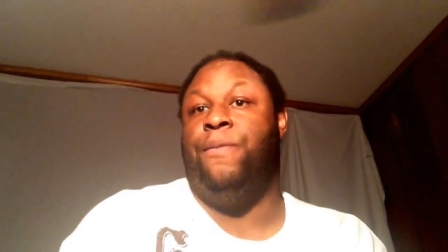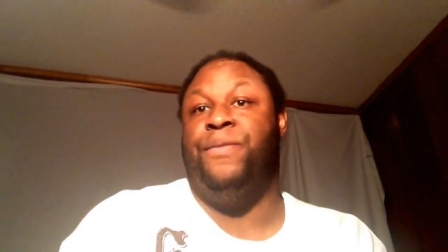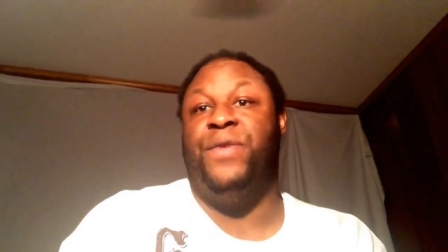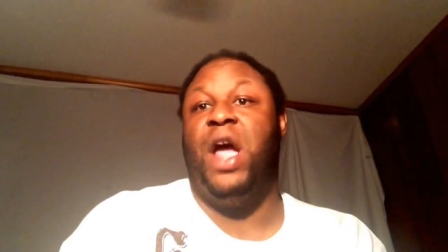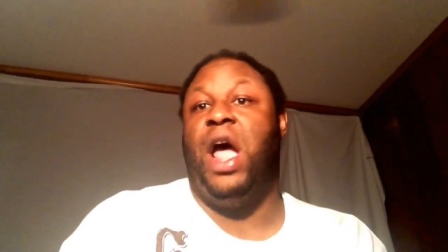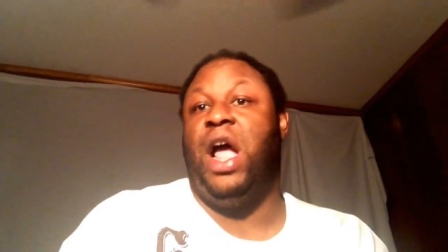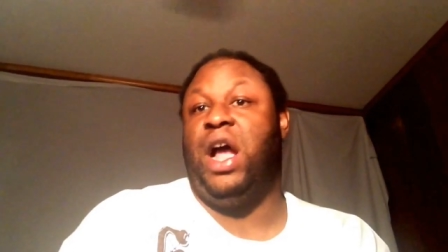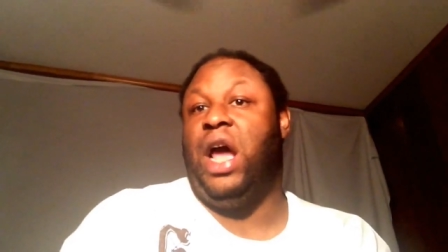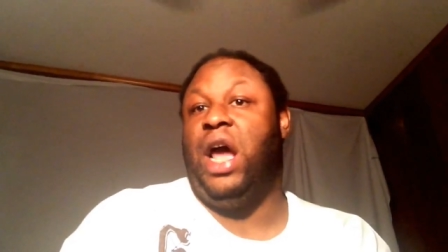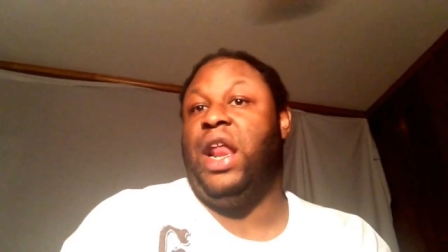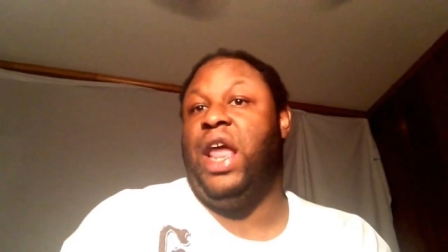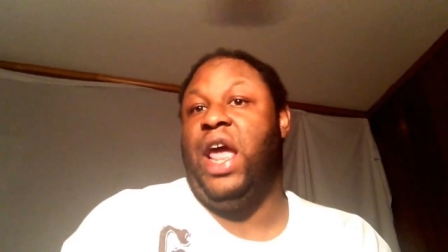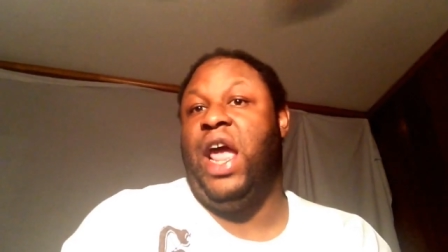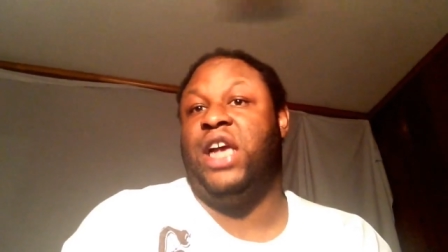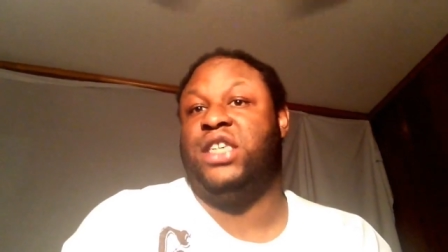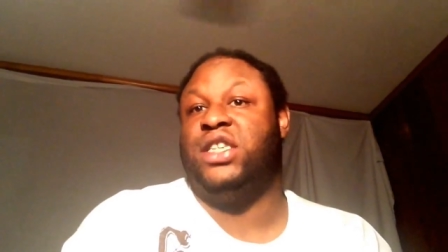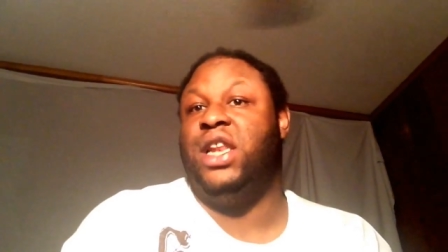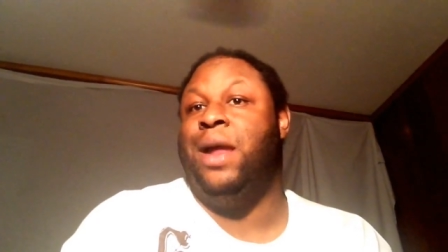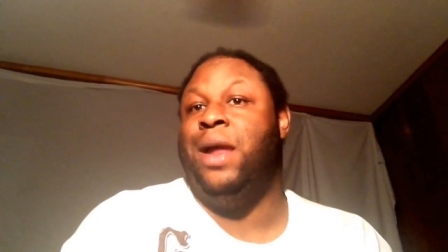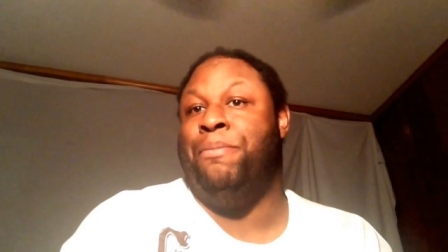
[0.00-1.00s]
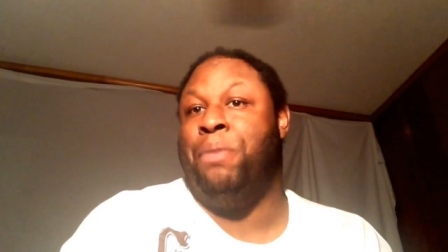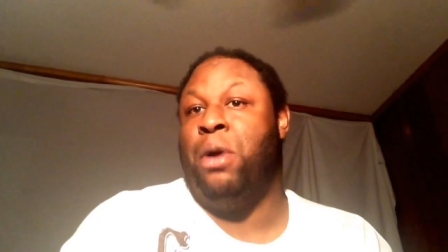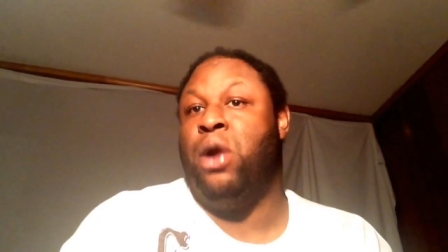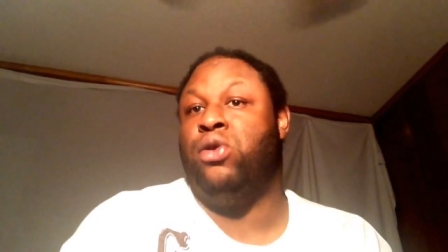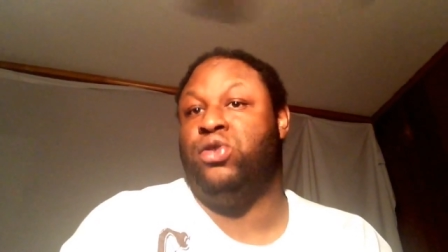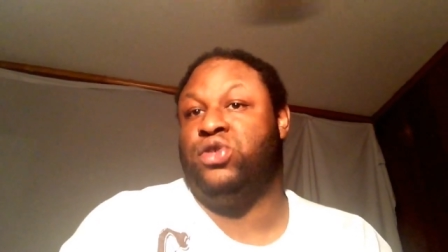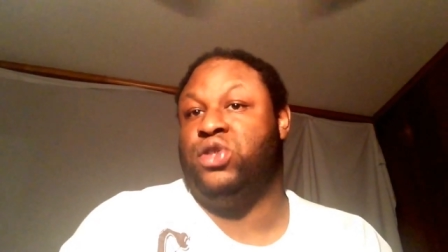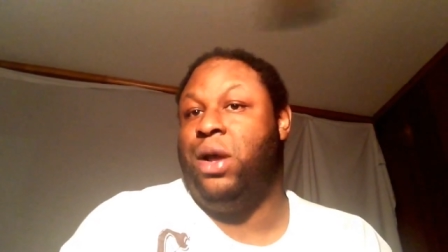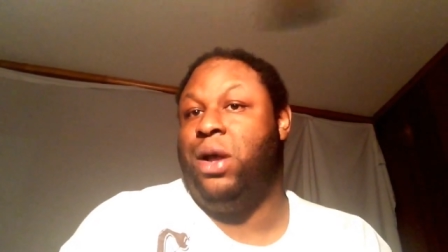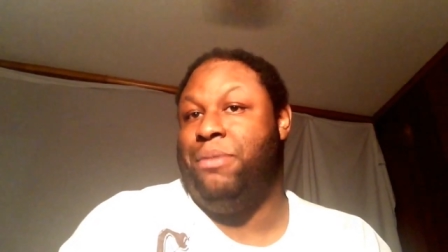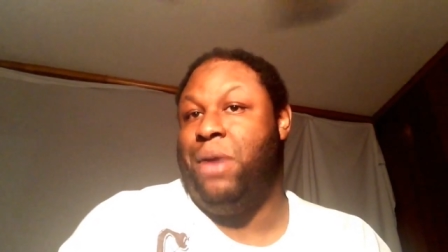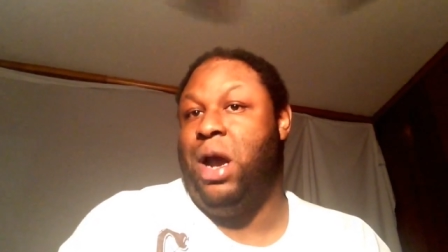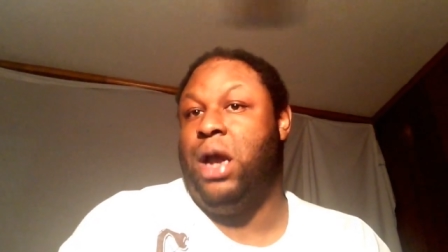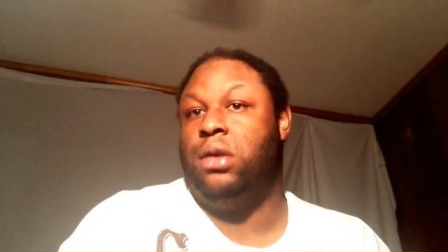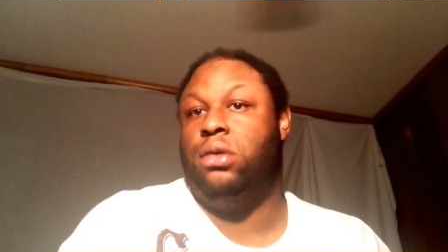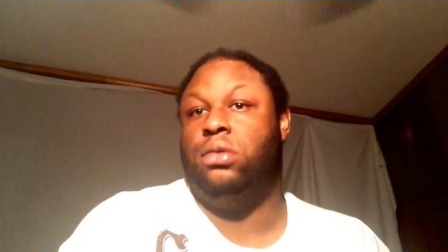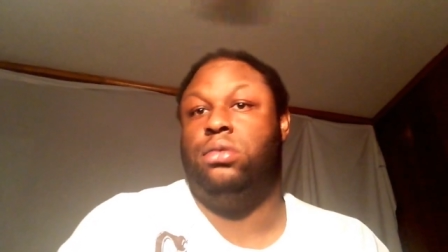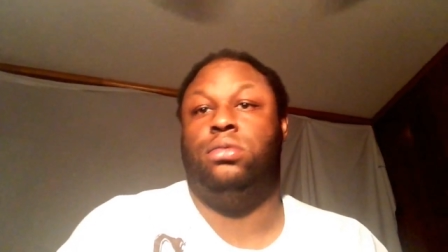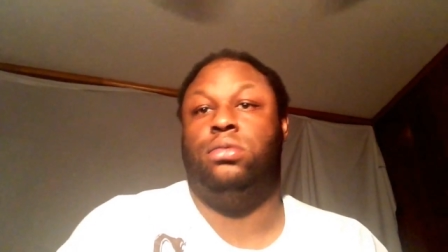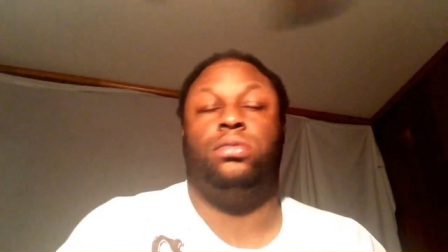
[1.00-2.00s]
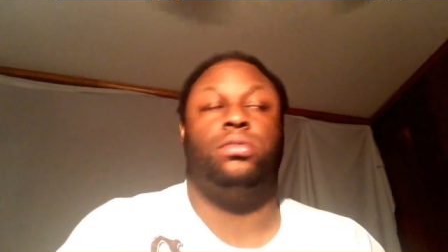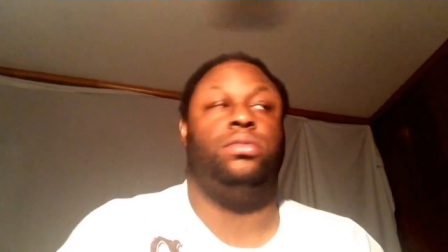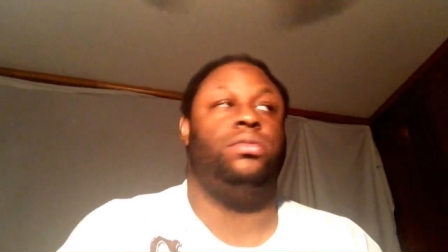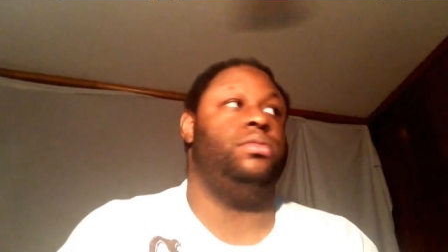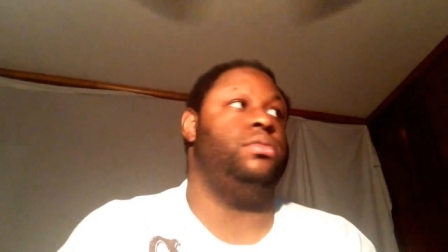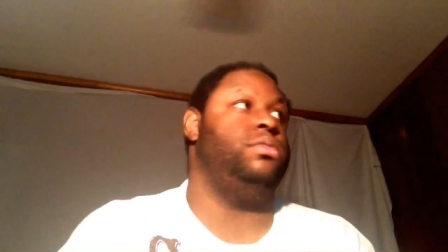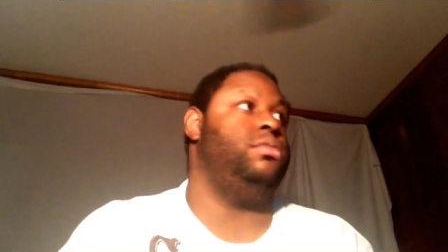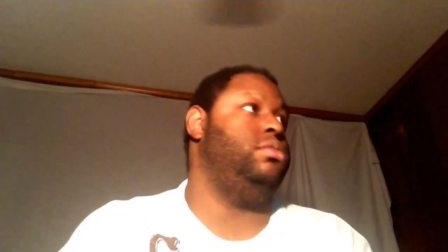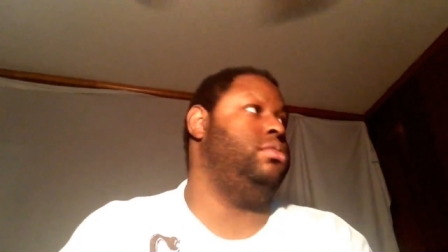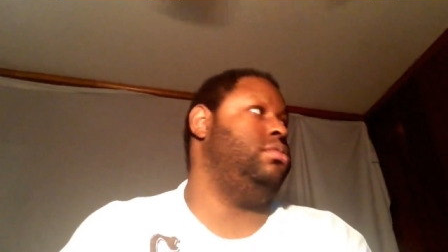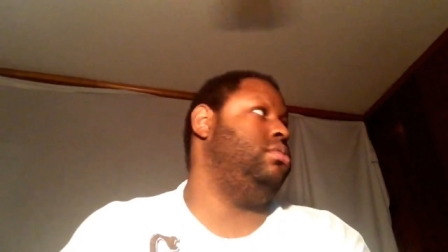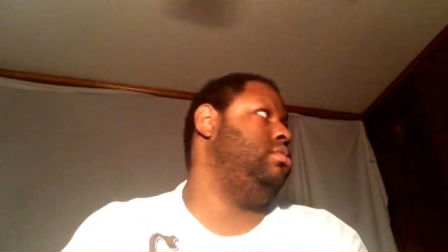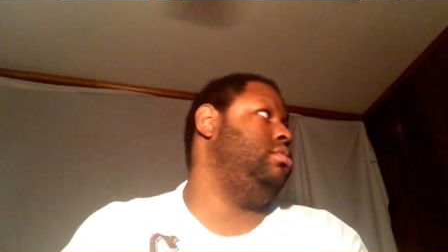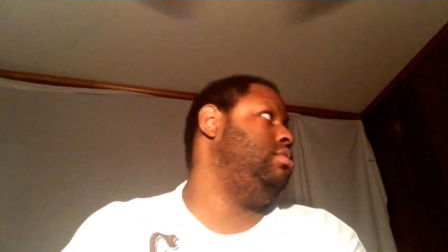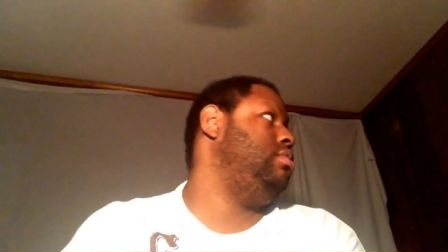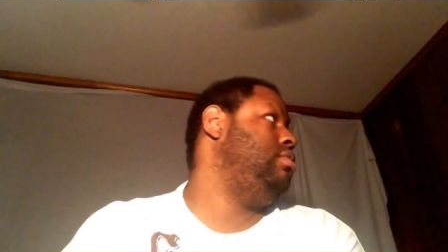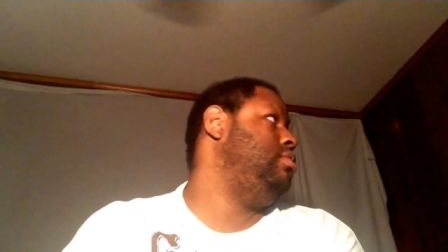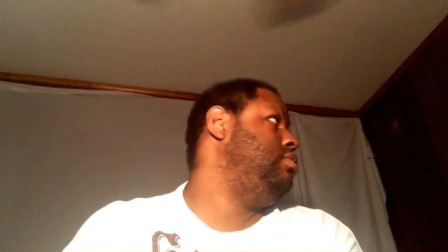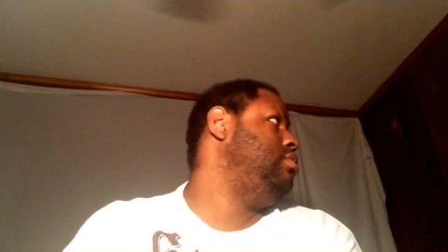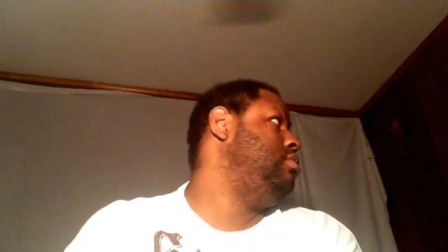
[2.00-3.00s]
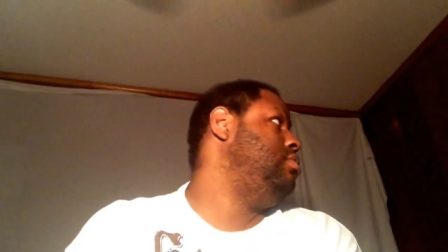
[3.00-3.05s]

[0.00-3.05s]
Now I got to actually burn somebody. Do it for me.